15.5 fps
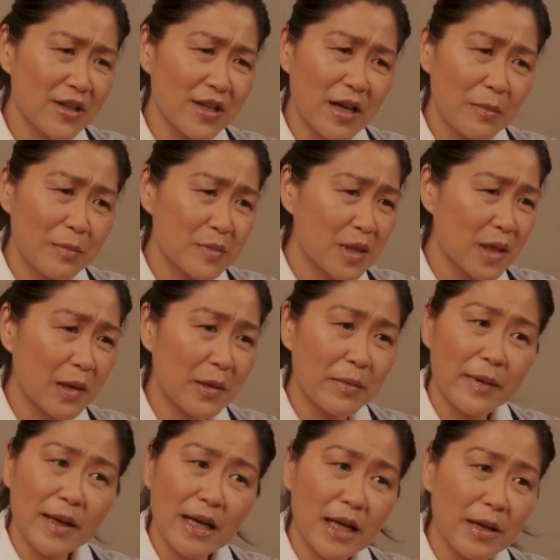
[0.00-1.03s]
But
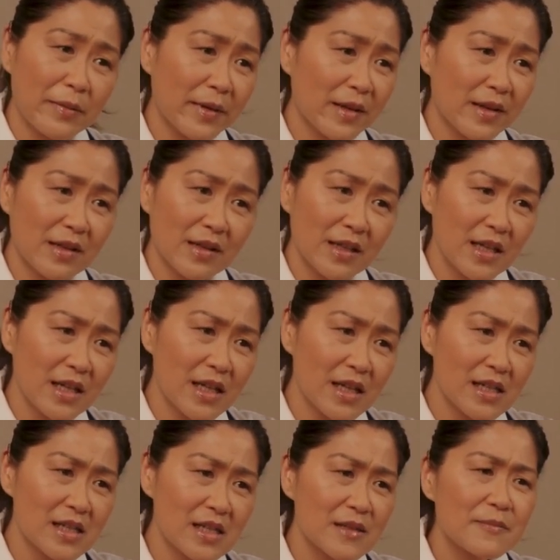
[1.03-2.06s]
if you're having
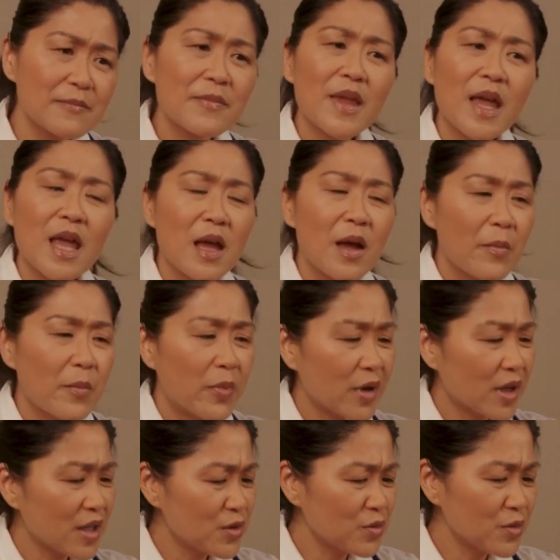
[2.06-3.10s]
repeated
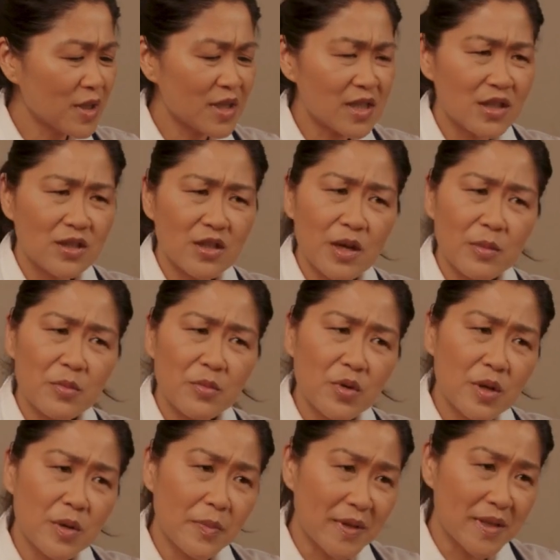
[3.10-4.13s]
spikes
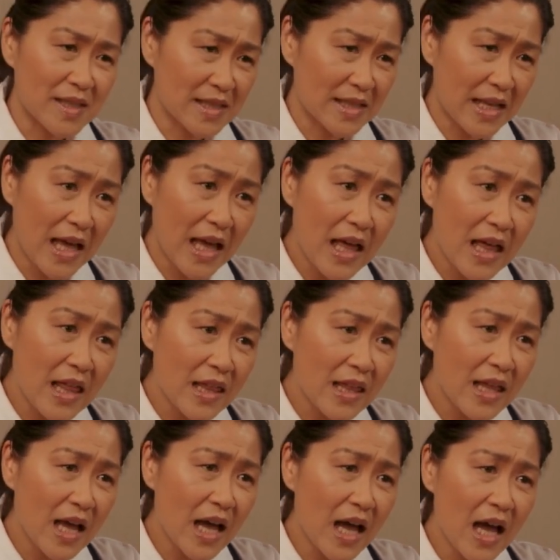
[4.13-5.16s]
throughout the day
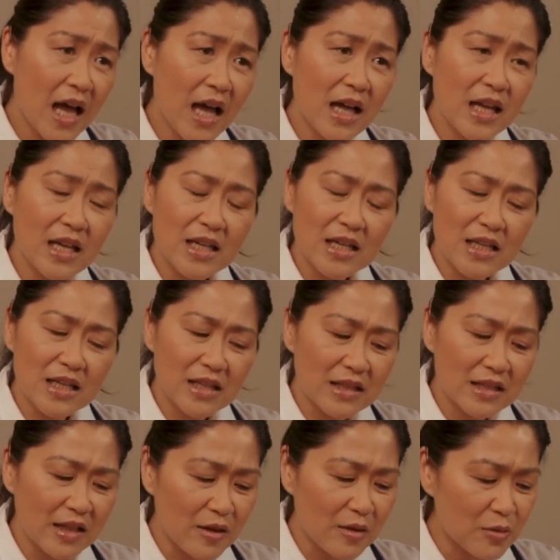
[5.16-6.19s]
in,
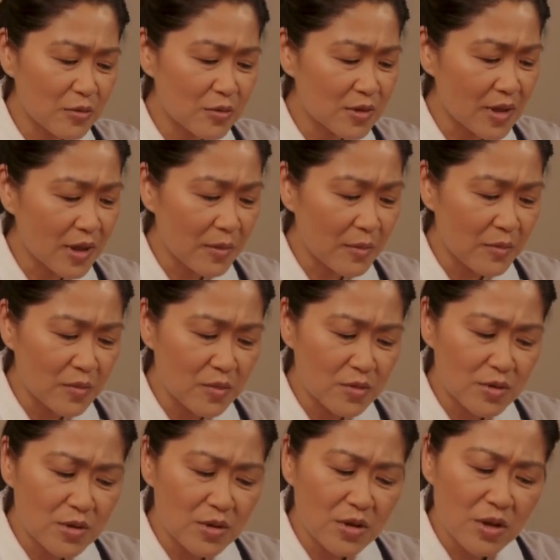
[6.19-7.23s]
day out,
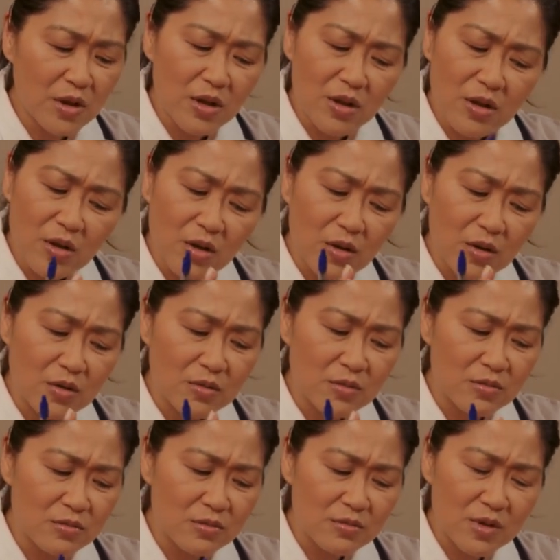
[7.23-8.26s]
that means that
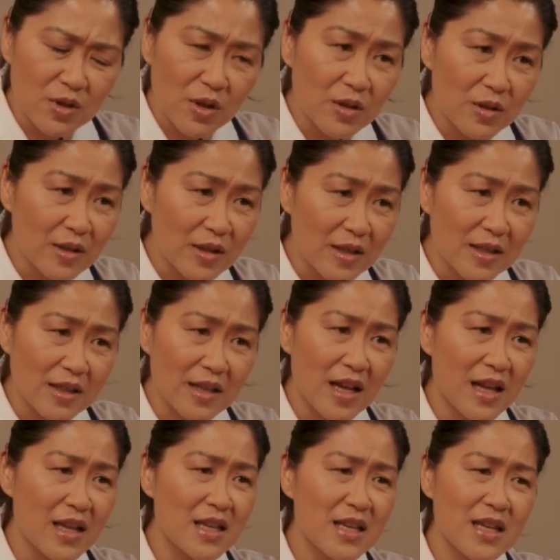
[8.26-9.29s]
there are large
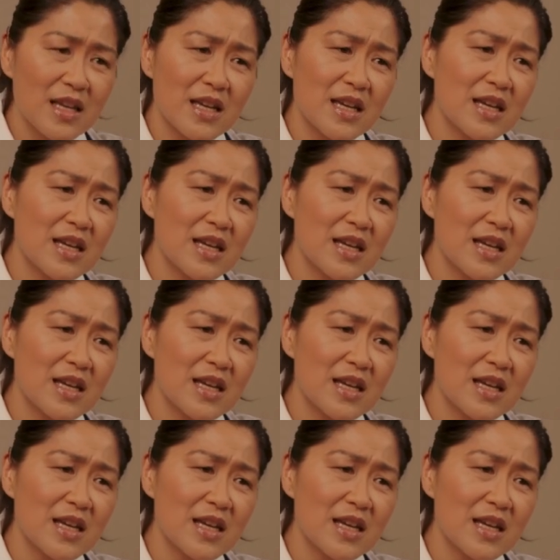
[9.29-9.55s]
chunks